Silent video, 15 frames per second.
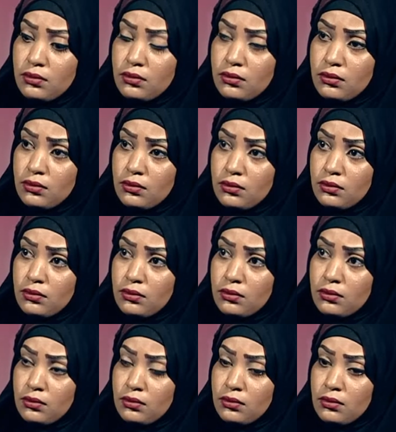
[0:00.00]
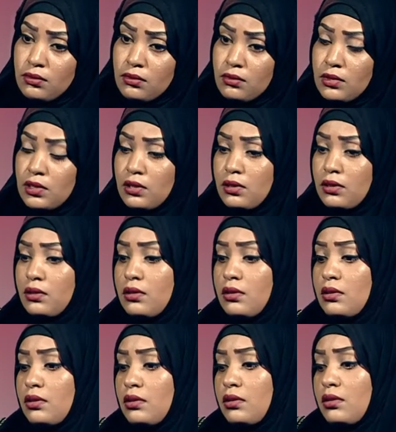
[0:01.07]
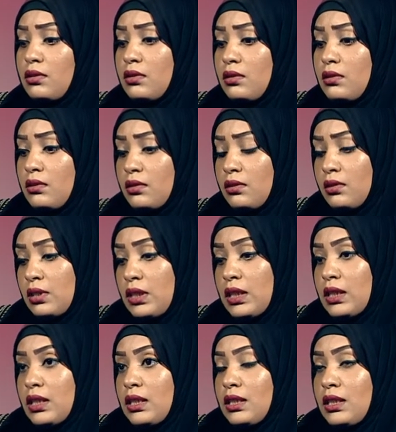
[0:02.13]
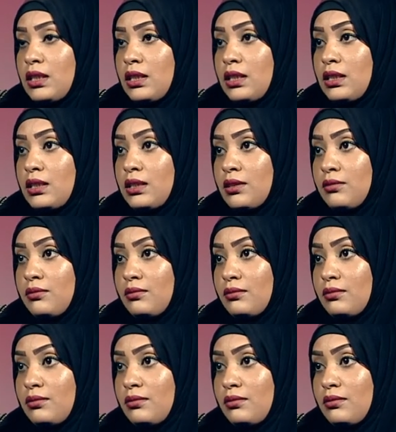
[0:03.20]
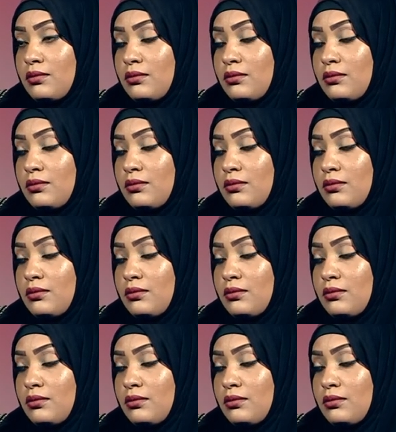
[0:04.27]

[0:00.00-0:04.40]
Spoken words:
measures we can take to try and tackle this issue of CSE?